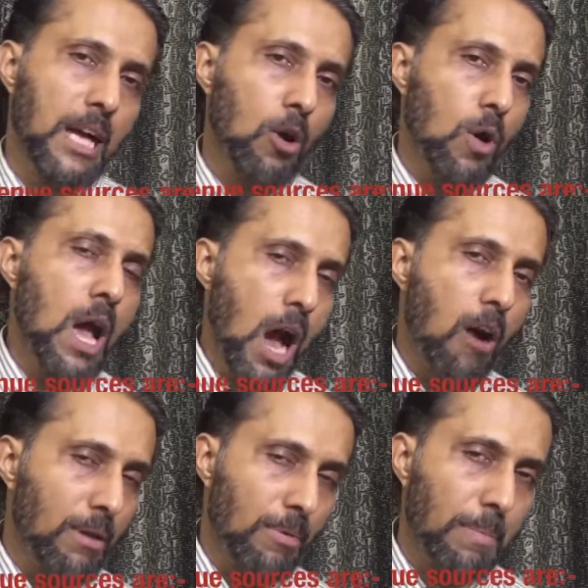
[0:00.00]
Now,
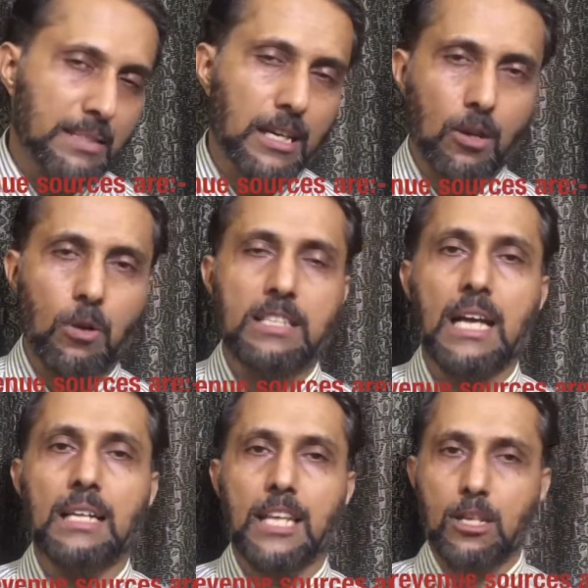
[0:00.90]
how many public sector units
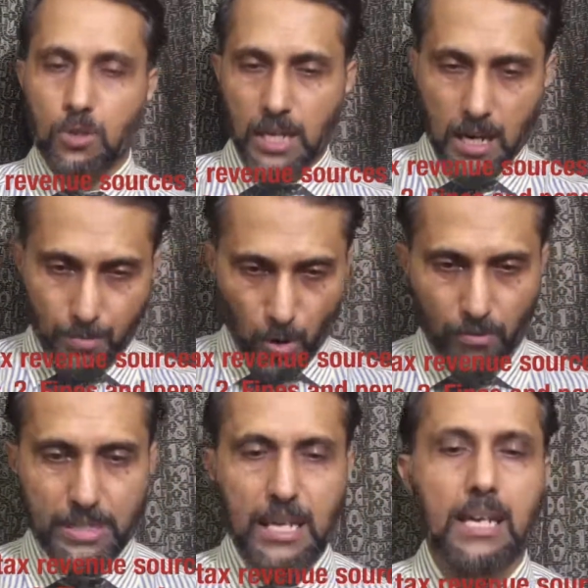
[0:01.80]
are there to earn
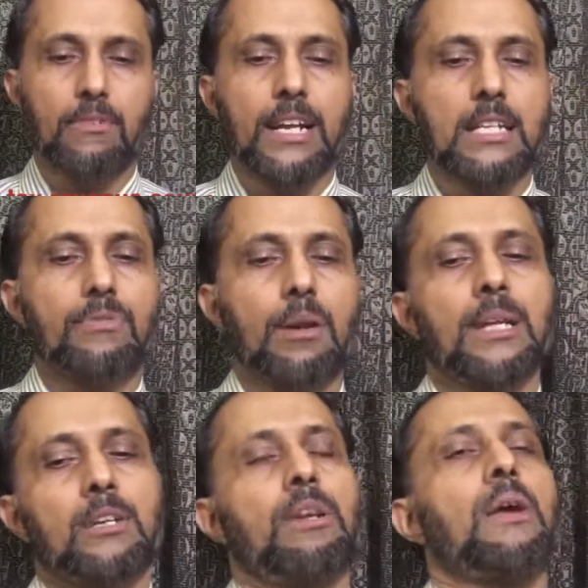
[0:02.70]
profits and dividends from
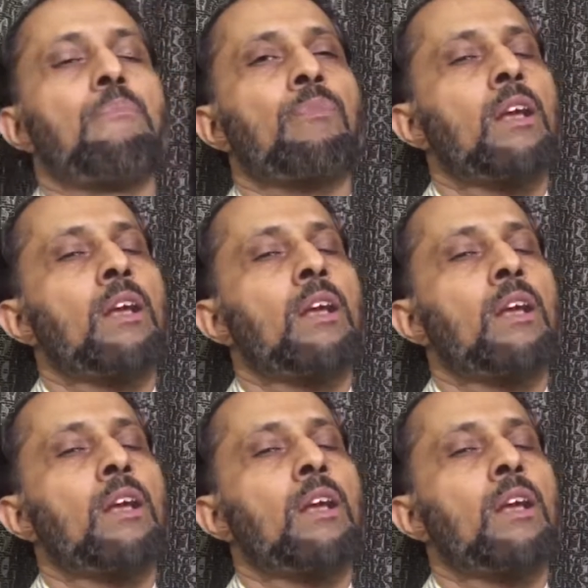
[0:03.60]
that way?